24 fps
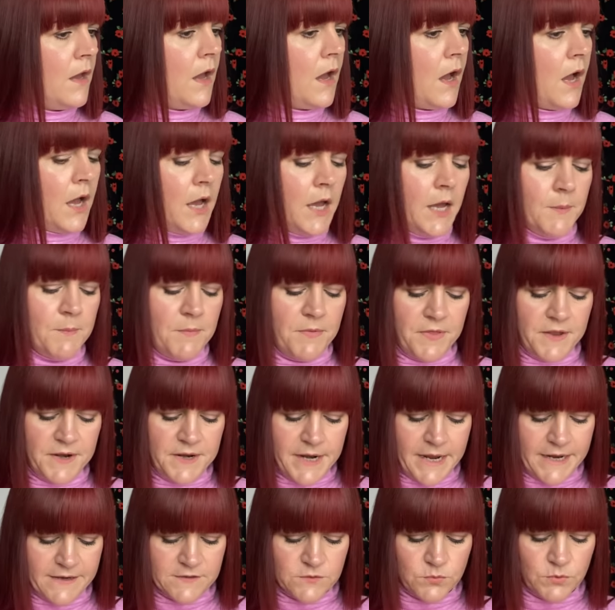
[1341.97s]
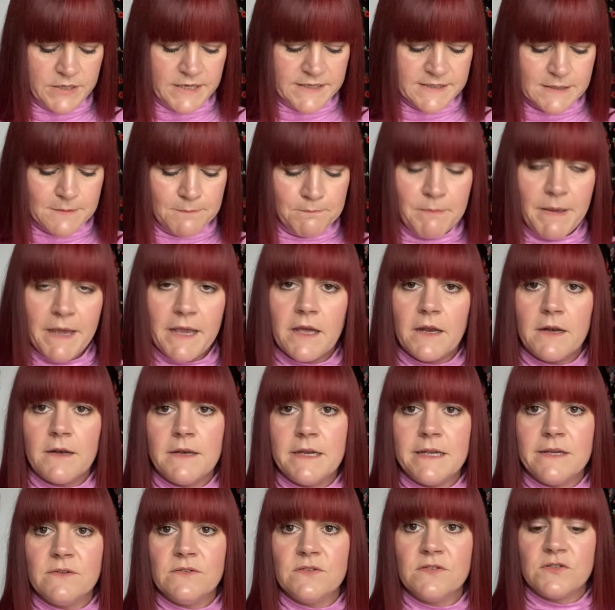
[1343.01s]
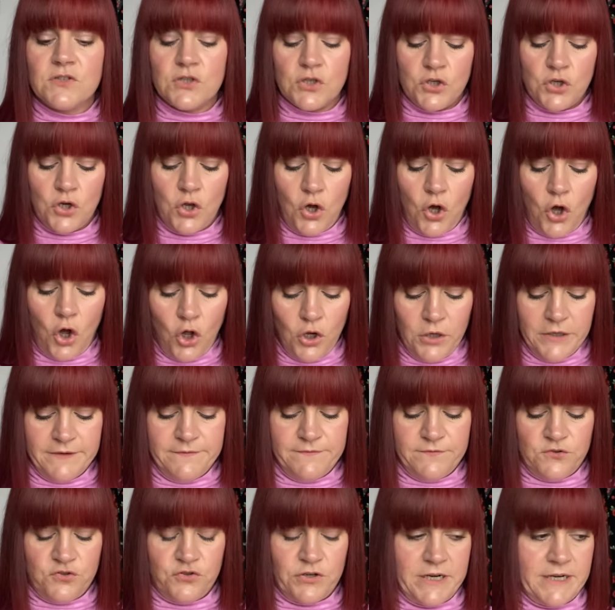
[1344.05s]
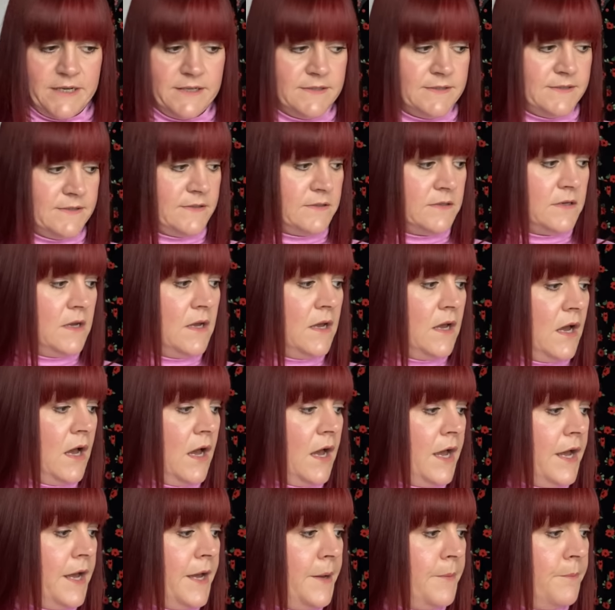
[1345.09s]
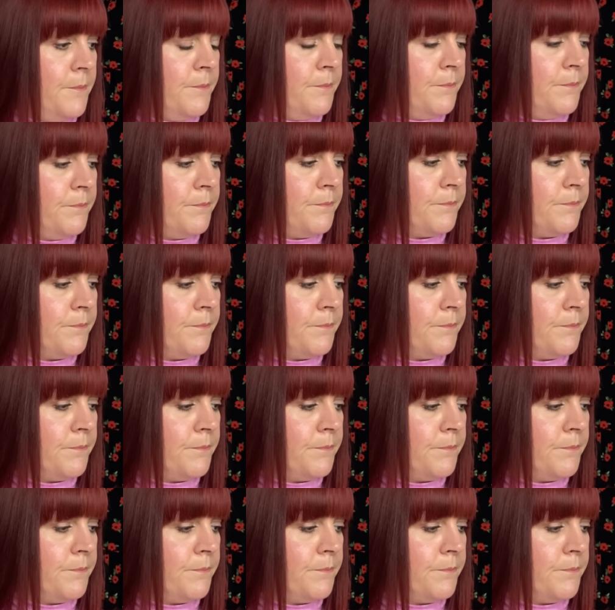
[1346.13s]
The next one is the Megan Nielsen olive dress. Oh,